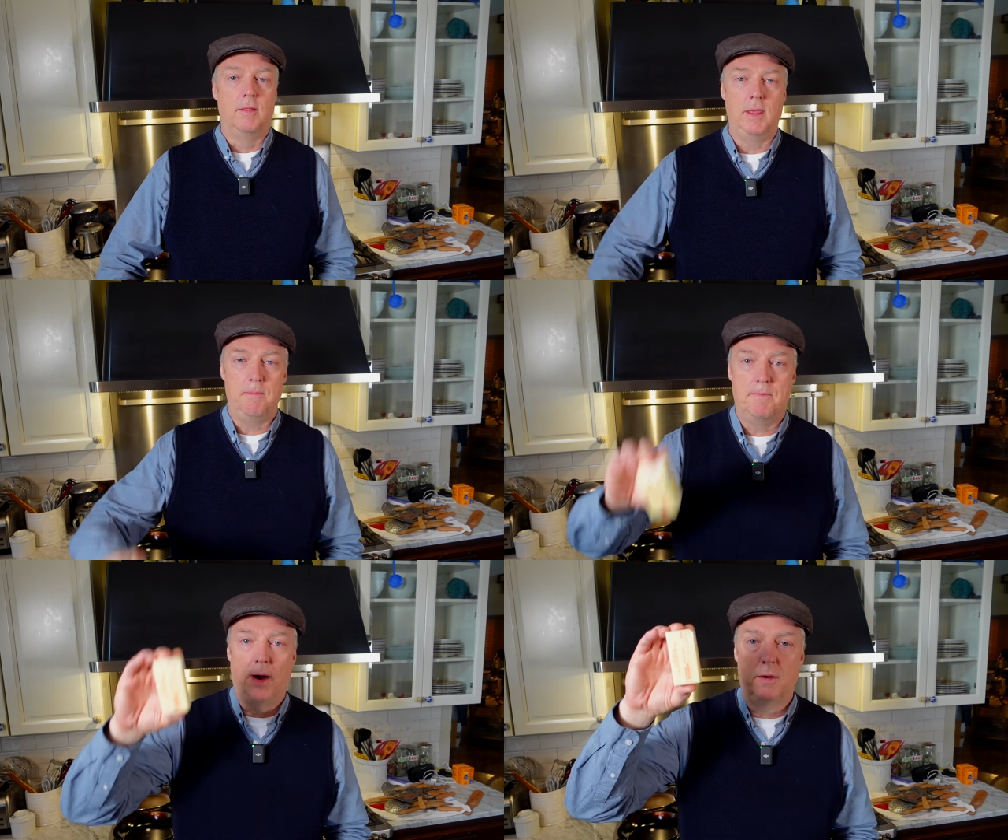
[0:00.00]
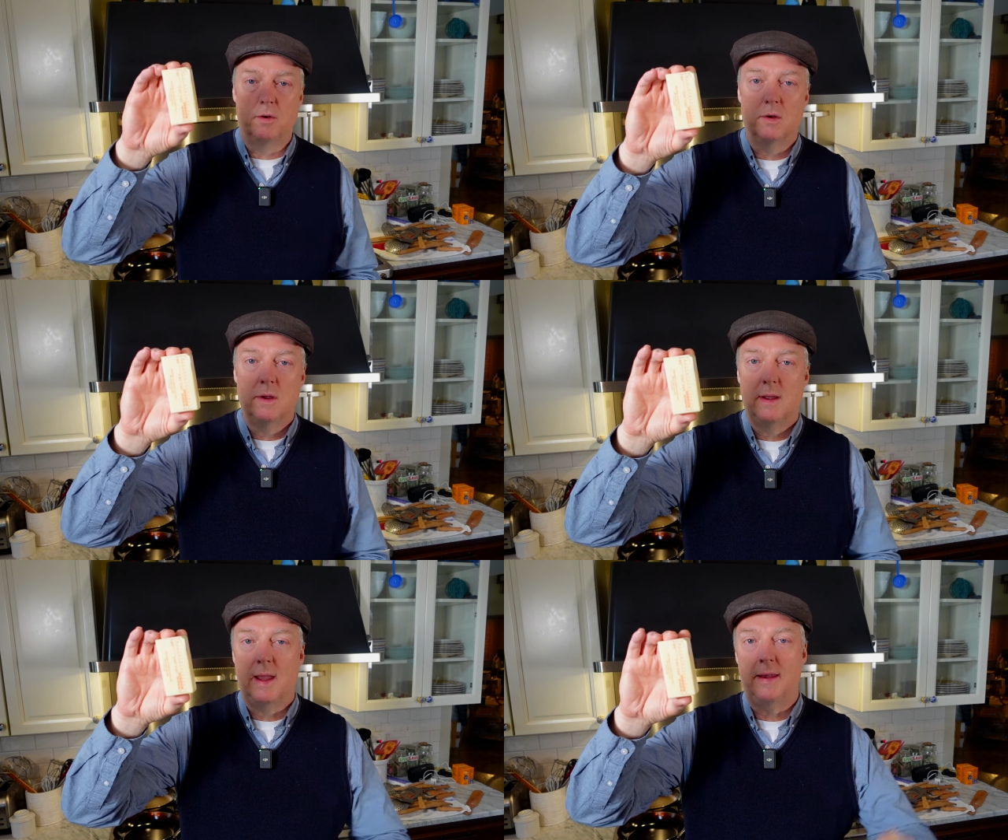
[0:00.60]
the
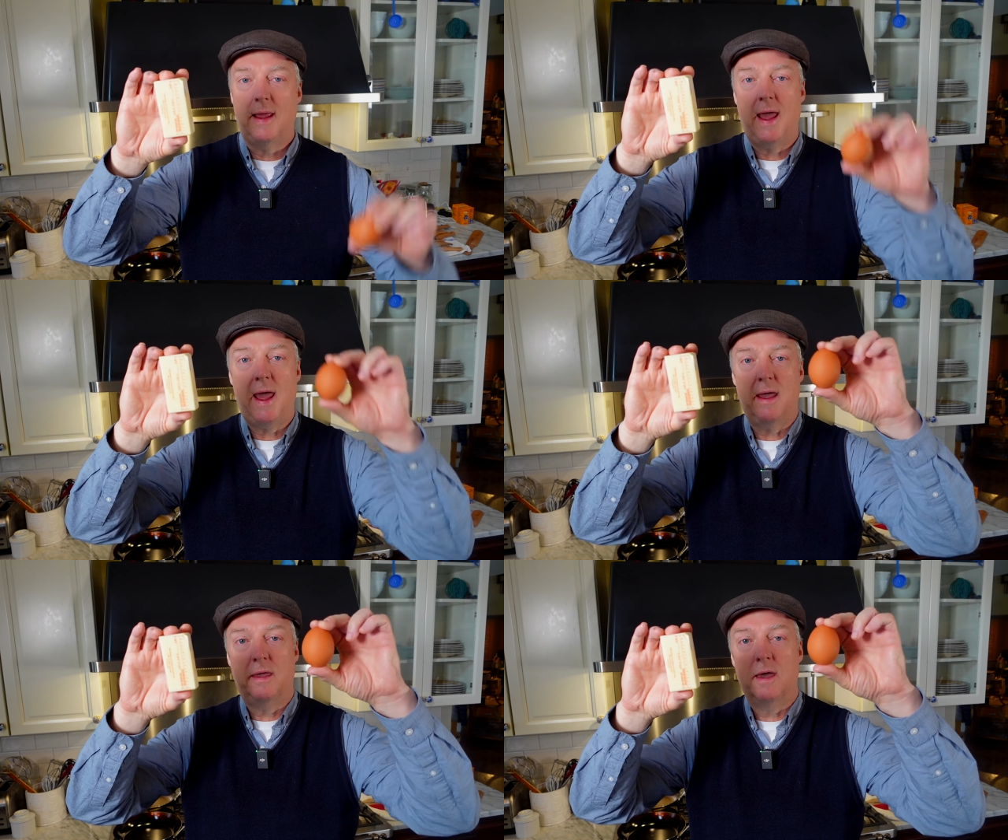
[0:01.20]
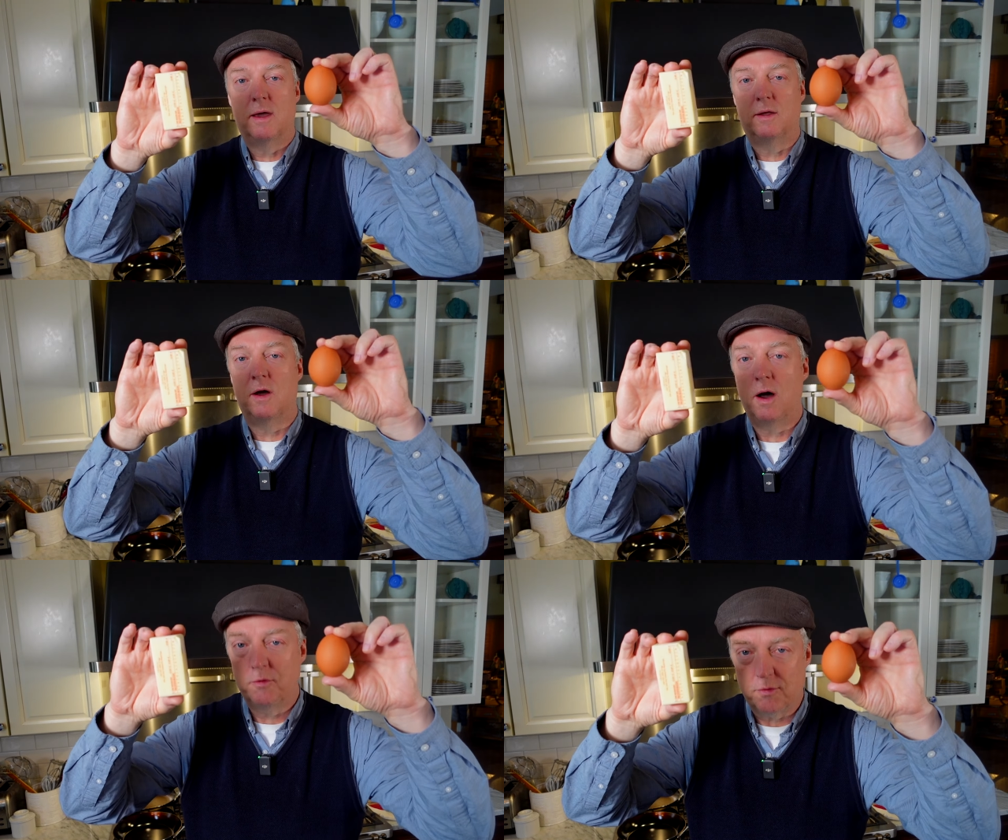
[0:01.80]
butter and egg
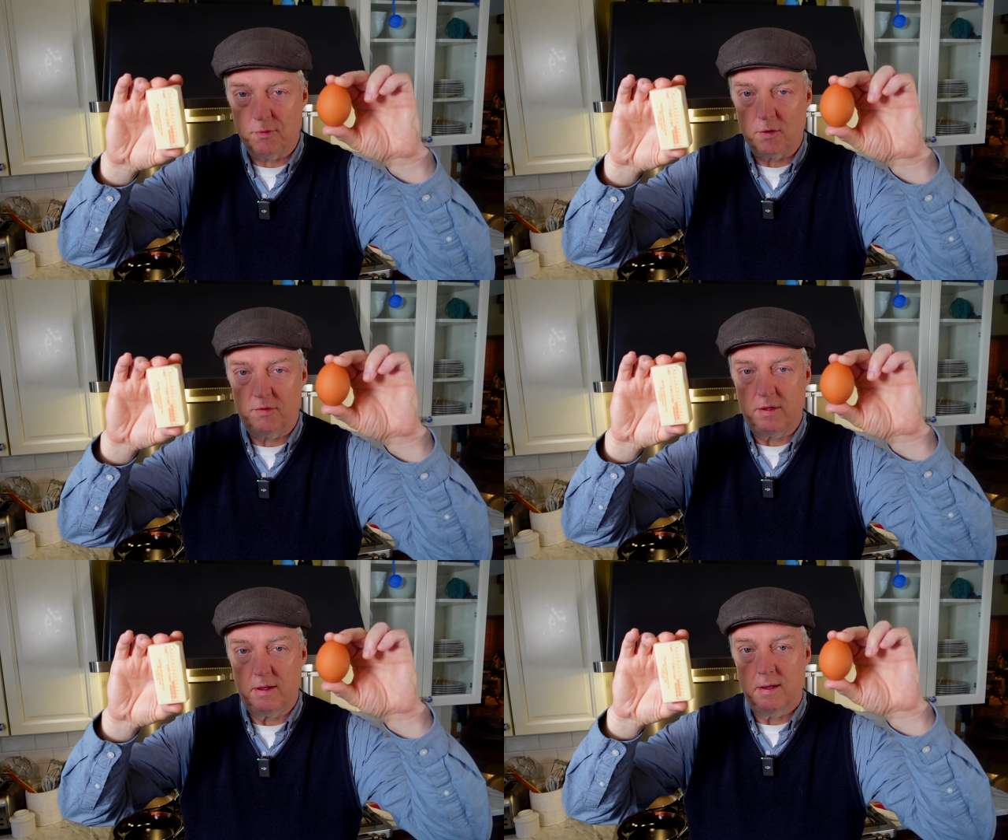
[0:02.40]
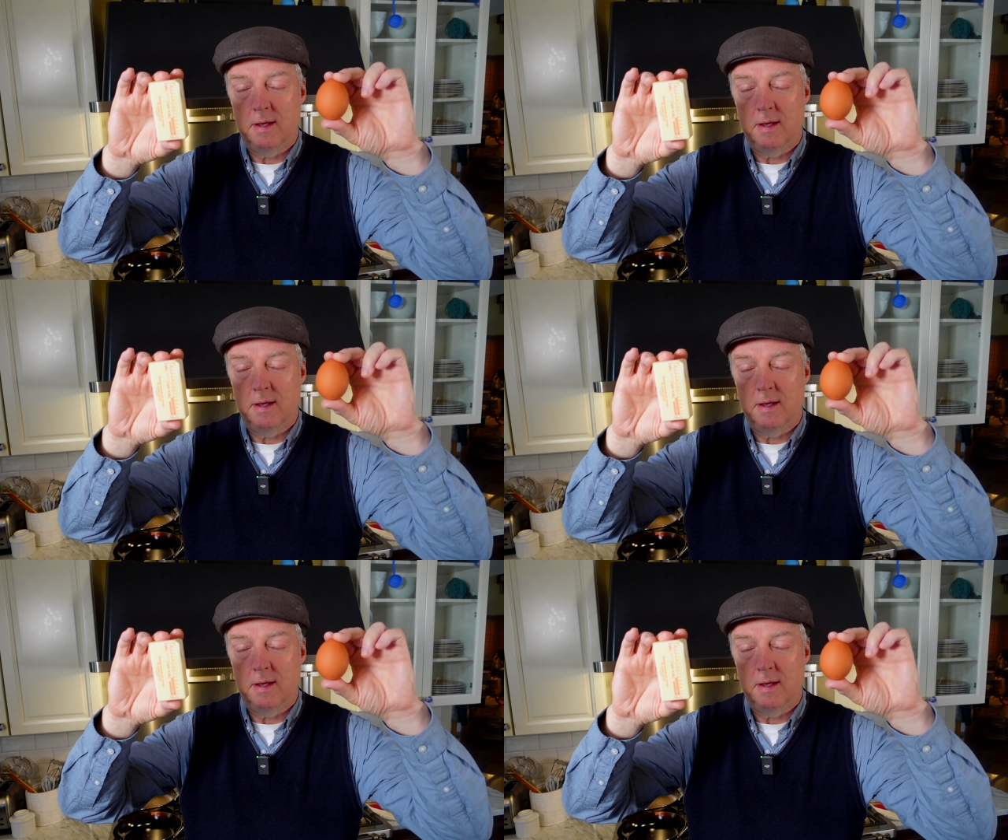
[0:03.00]
controversy.